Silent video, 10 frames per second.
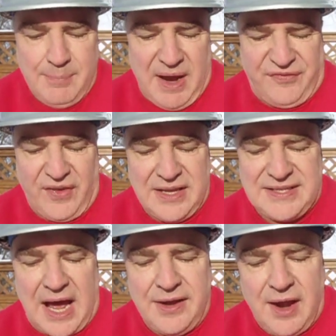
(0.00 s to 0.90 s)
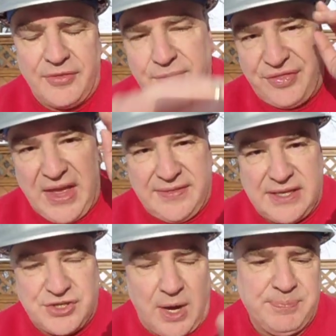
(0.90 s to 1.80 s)
My friends, another thing
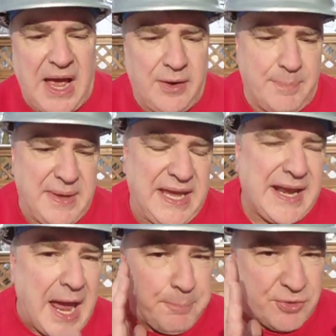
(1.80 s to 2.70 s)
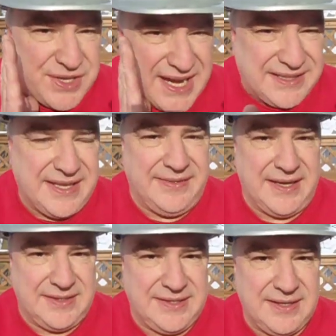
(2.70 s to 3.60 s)
that jumped out at me, and I predicted this,